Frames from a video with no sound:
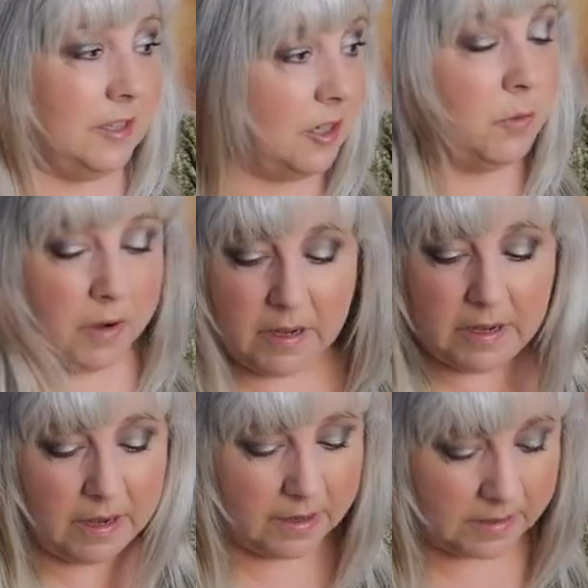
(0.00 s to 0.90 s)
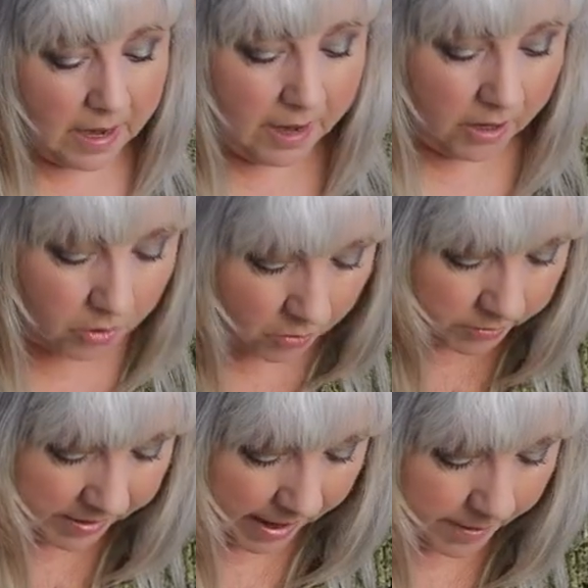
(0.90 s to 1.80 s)
This is what it is. Your
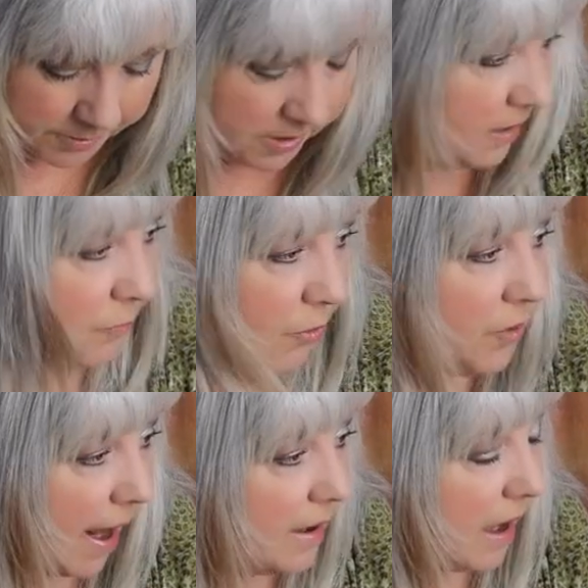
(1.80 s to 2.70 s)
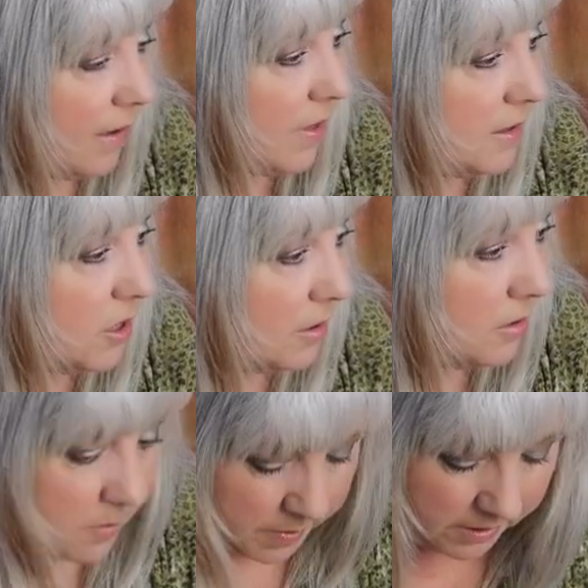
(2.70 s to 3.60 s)
only option, if you've got to have that
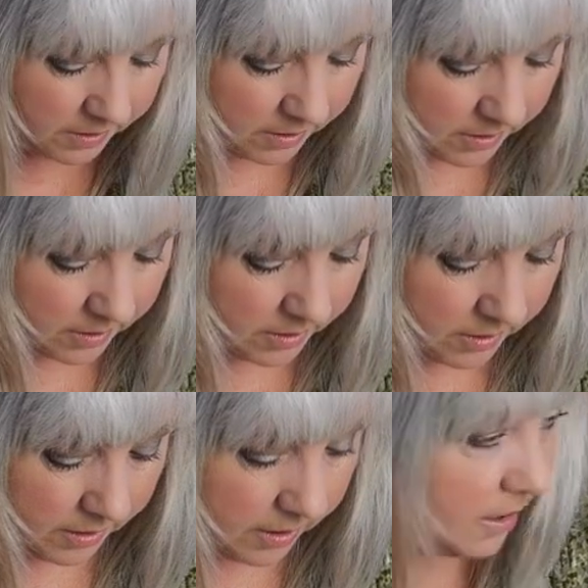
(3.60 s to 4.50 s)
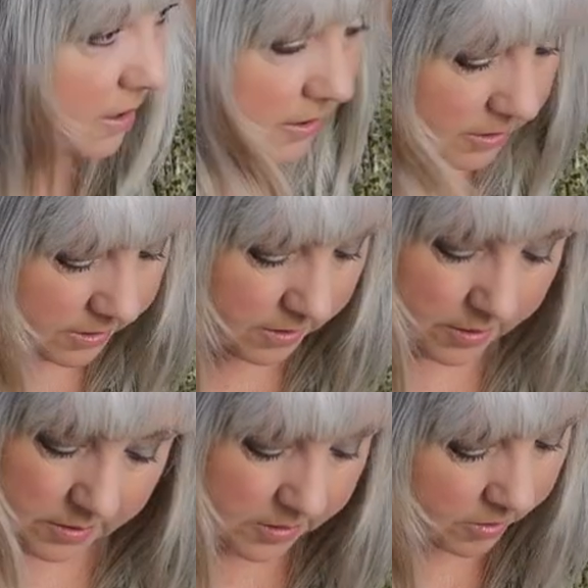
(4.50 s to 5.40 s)
shutter speed, is
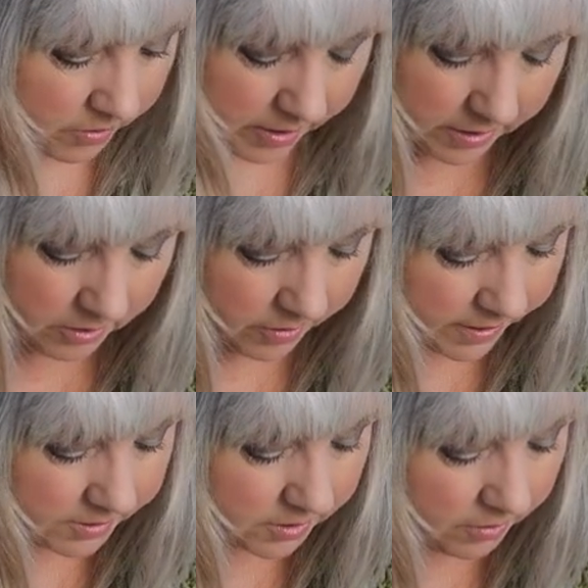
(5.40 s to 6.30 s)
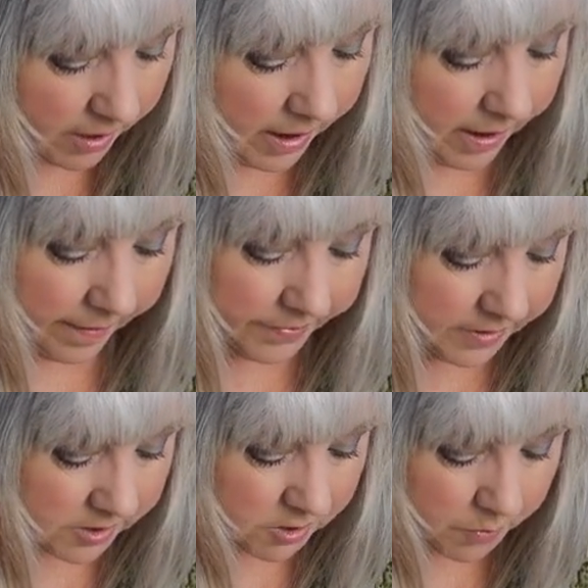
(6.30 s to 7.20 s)
start cranking your ISO. And
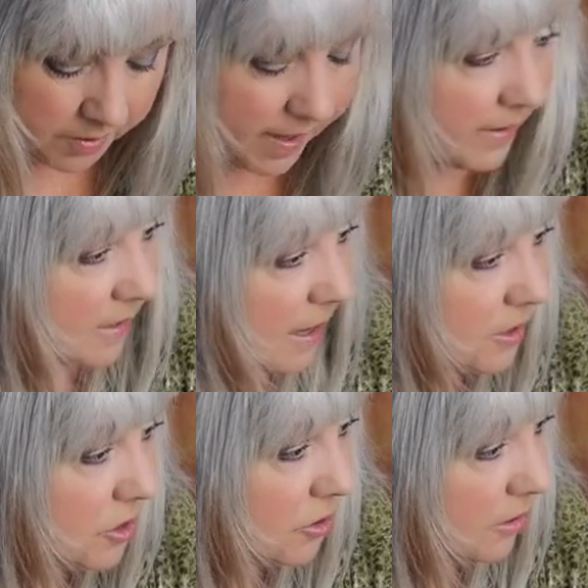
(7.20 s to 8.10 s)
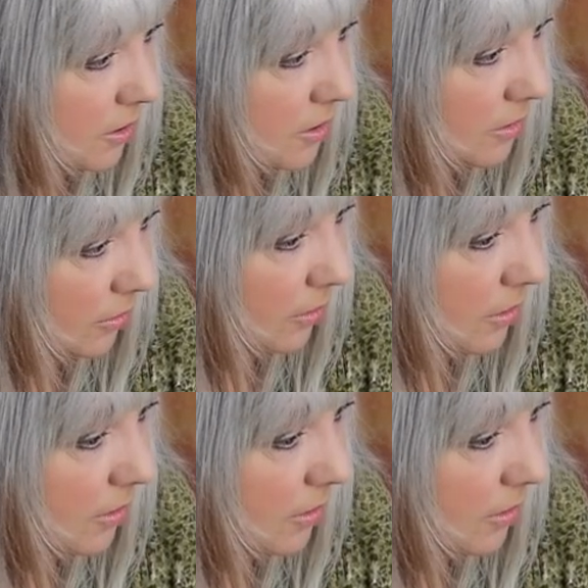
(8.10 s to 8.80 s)
this is where that test you're going to do,